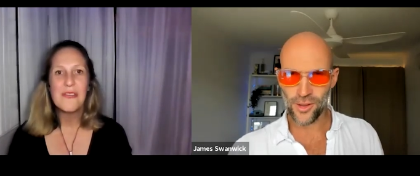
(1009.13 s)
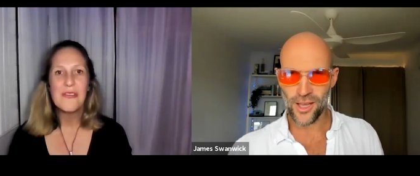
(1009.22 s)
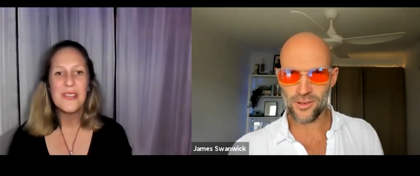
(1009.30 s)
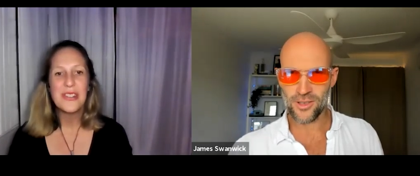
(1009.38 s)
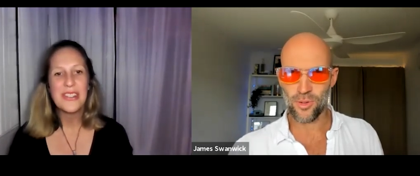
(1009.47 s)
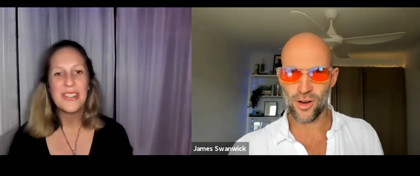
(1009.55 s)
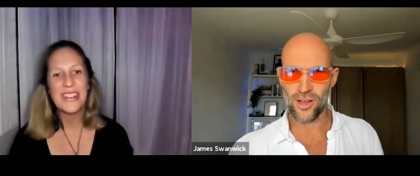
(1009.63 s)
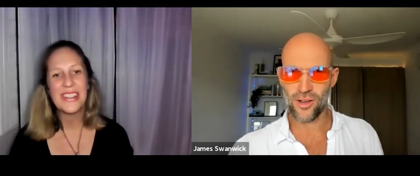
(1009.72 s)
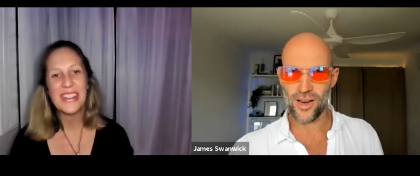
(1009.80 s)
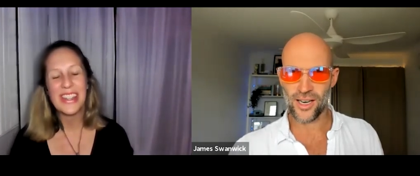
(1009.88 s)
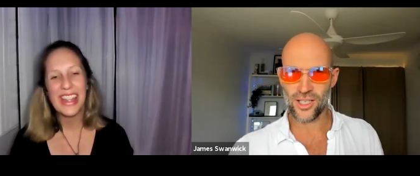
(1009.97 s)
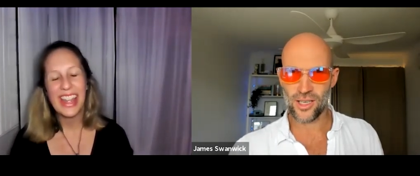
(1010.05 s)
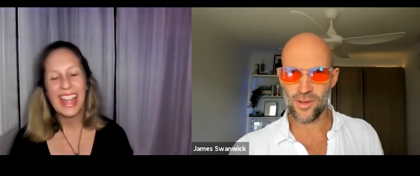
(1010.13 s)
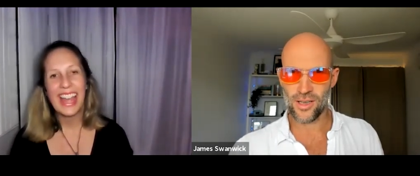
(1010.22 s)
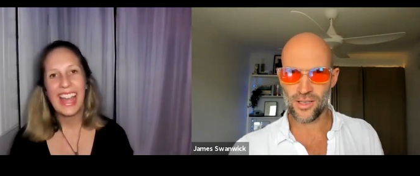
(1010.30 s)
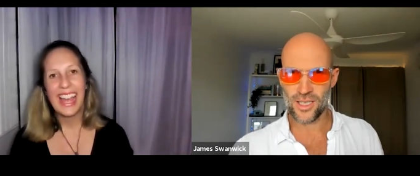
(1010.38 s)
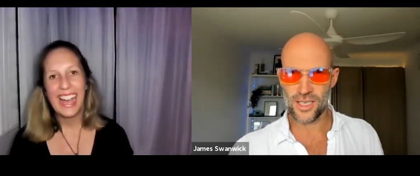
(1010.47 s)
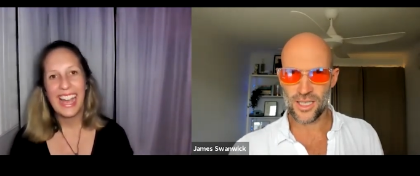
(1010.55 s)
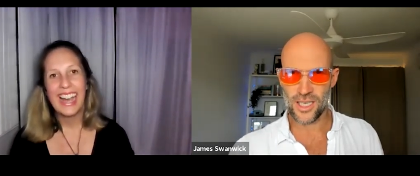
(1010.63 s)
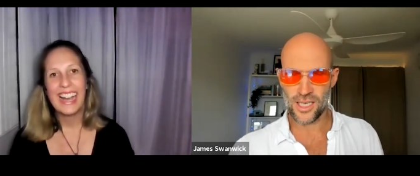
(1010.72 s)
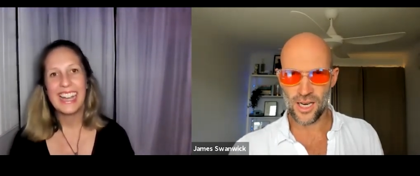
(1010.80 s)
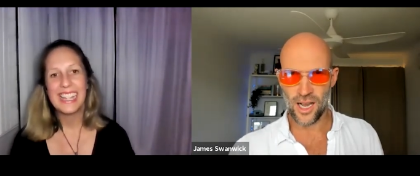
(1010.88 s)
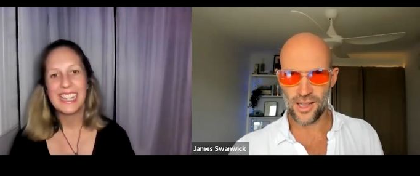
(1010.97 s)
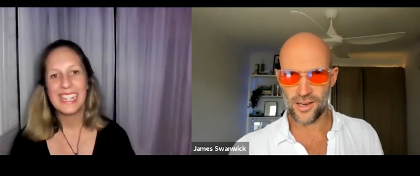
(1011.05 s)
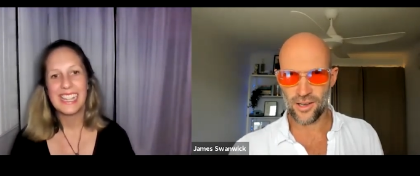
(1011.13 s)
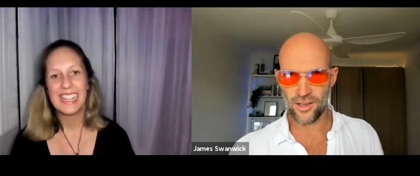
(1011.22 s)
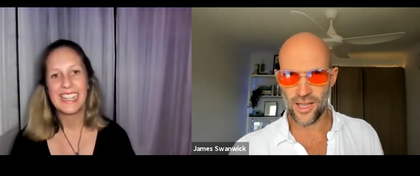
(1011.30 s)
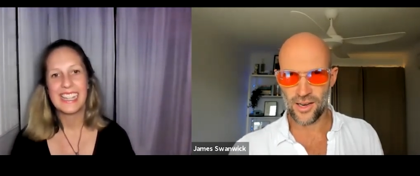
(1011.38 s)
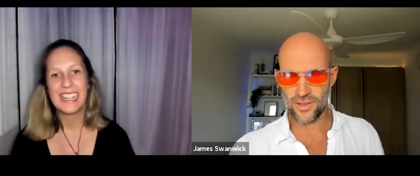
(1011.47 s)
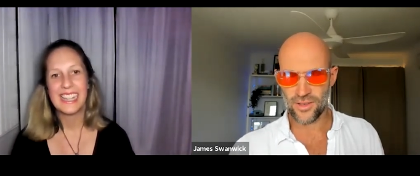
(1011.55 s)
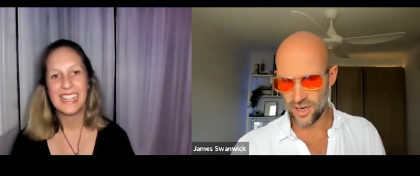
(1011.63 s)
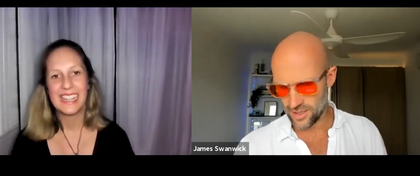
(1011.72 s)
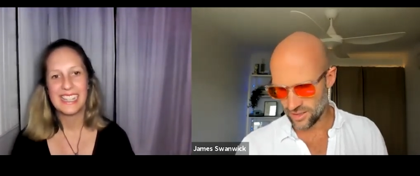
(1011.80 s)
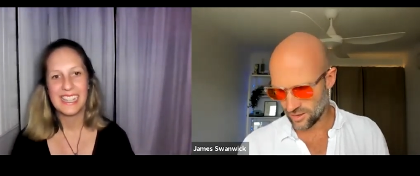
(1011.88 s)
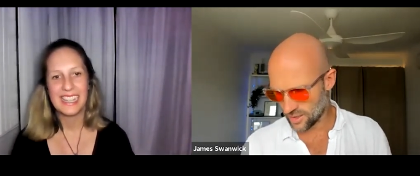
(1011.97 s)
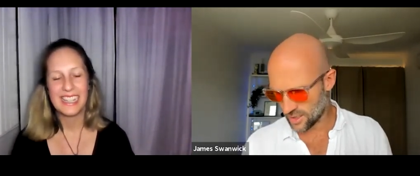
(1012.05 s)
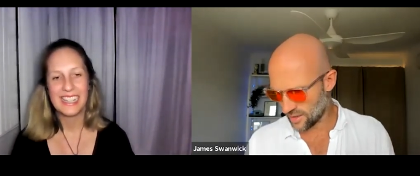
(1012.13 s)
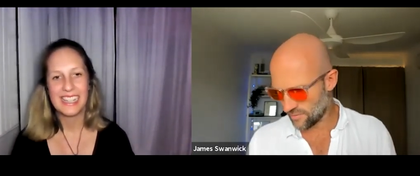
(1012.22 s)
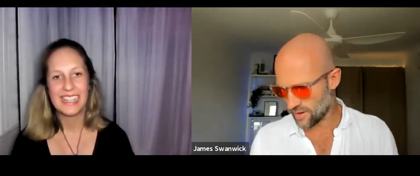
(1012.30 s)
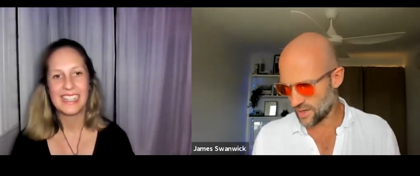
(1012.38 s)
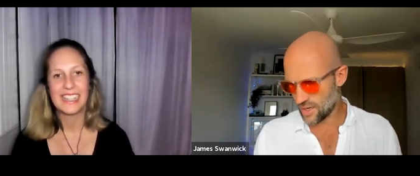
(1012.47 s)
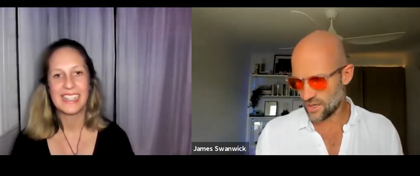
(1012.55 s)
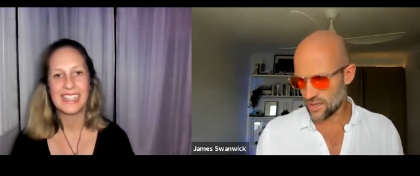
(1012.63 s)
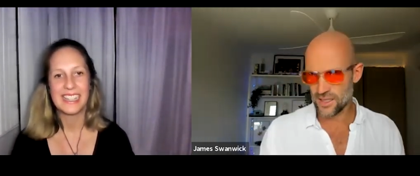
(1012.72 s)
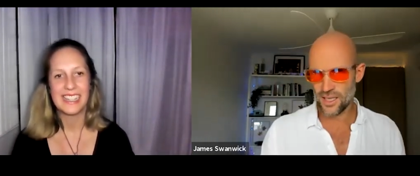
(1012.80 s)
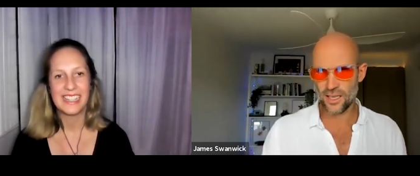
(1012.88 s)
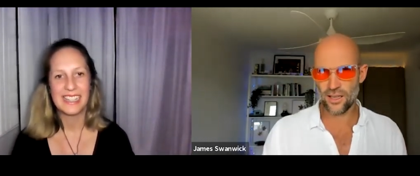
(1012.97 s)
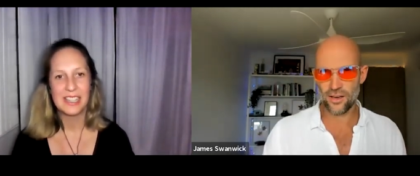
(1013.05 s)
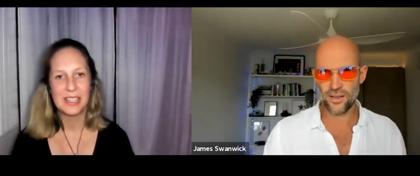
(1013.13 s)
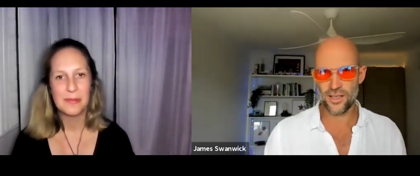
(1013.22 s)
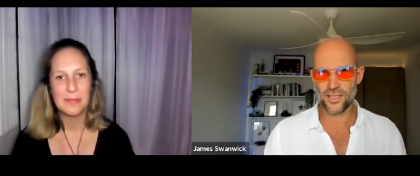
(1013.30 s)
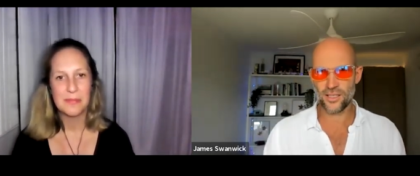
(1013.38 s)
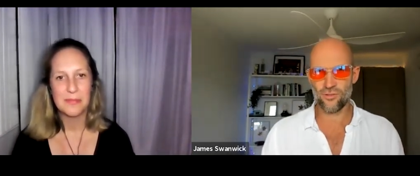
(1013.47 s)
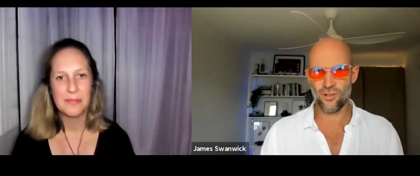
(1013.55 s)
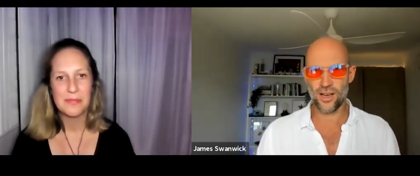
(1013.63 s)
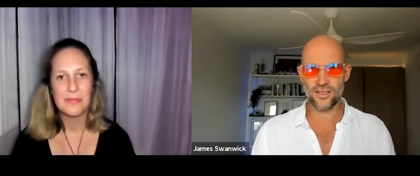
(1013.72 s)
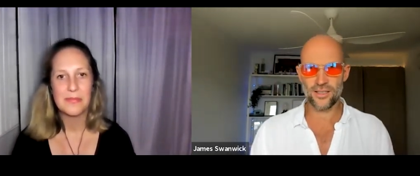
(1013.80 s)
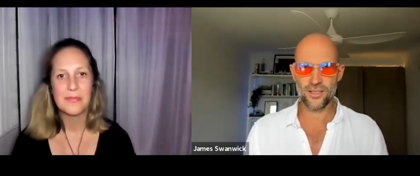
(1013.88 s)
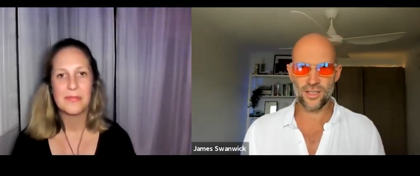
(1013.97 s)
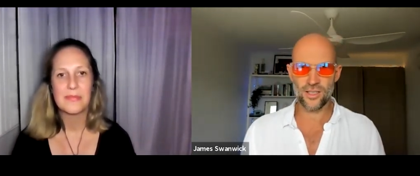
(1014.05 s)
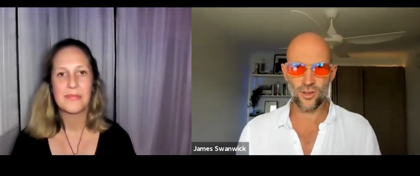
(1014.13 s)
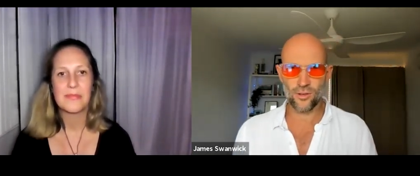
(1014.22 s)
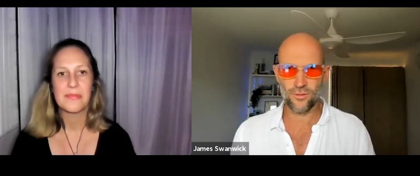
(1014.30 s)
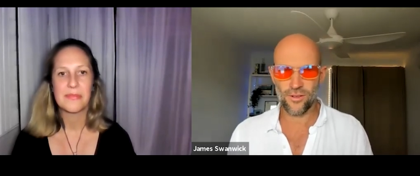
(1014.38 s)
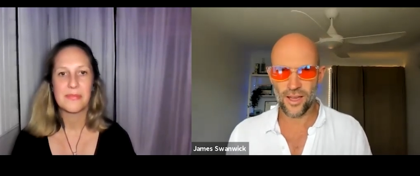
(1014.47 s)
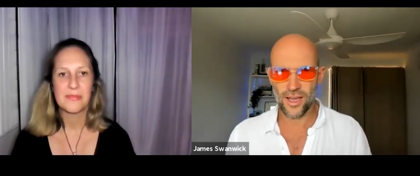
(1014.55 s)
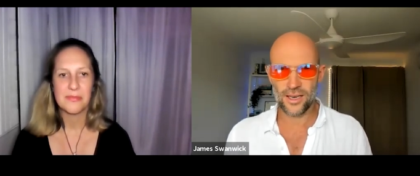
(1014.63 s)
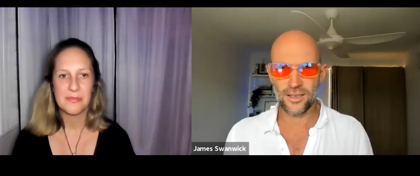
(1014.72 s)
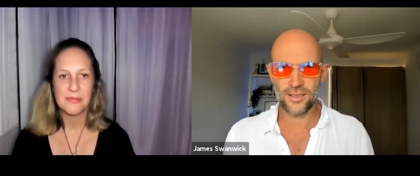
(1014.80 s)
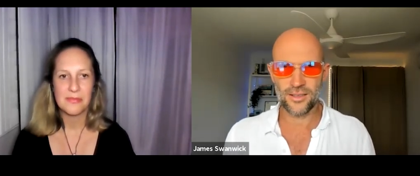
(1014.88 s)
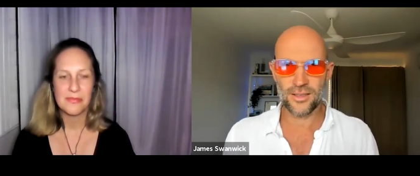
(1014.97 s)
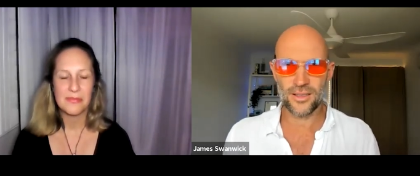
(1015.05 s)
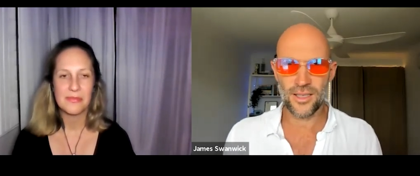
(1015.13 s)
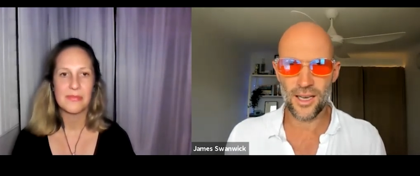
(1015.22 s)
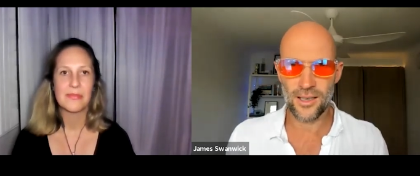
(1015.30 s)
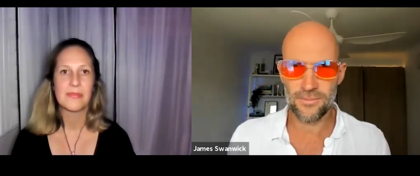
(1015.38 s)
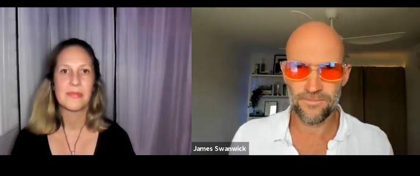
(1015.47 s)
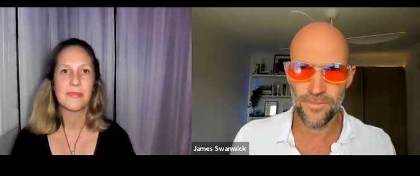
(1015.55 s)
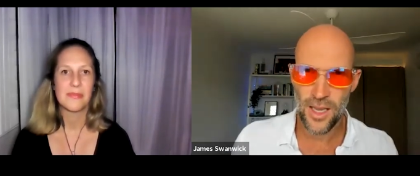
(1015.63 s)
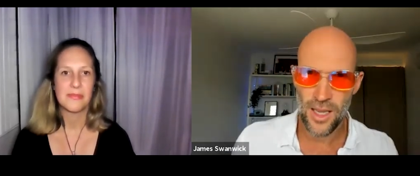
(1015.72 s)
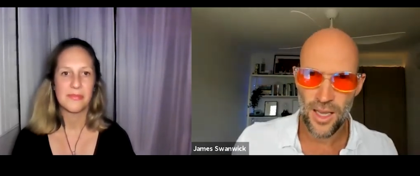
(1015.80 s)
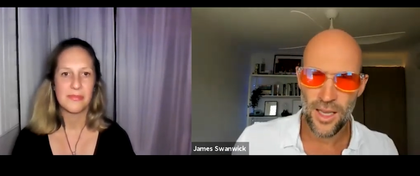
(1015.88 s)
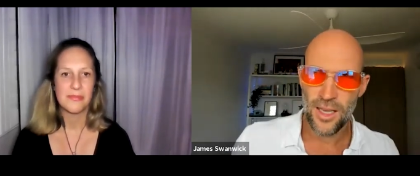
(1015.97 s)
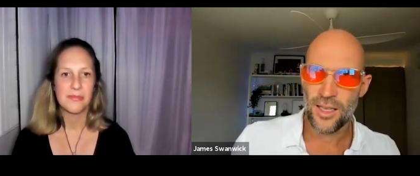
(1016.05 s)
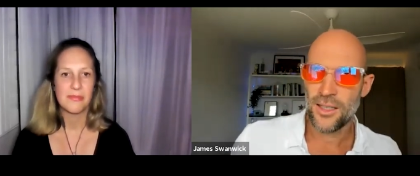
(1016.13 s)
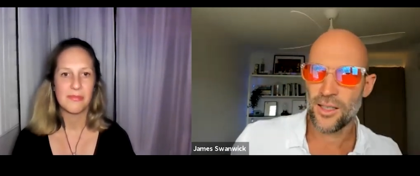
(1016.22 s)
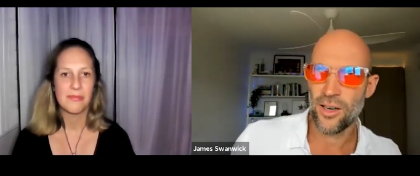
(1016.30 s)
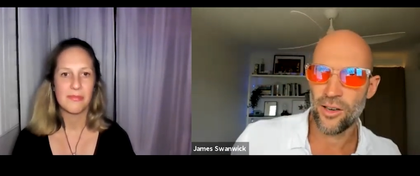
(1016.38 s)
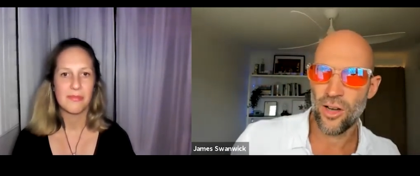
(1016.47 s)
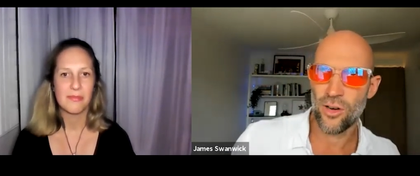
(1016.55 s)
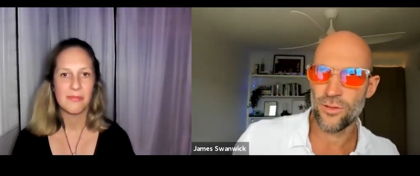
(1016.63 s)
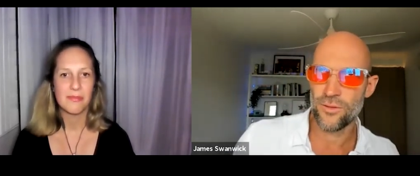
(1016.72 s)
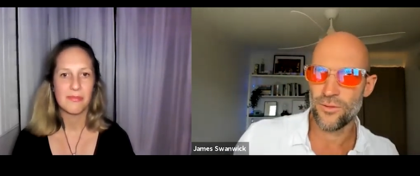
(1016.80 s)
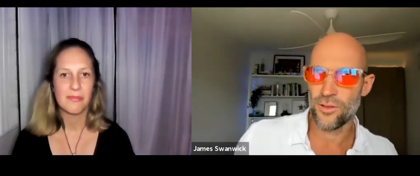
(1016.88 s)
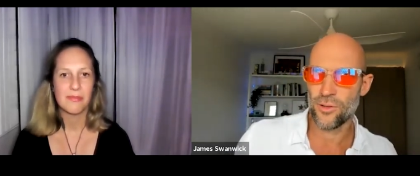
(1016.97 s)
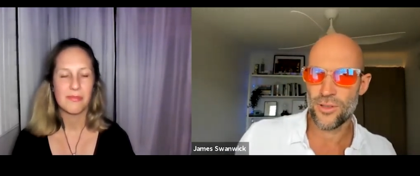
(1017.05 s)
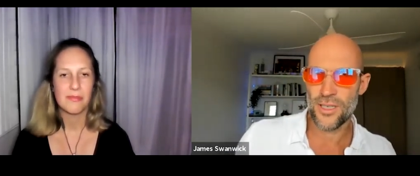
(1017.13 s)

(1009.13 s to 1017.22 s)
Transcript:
Speaker 1: that was pretty good, actually, because you see Tylenol advertised on T V and you see a lot of these drugs and Sudafed and, um, you know, cold and flu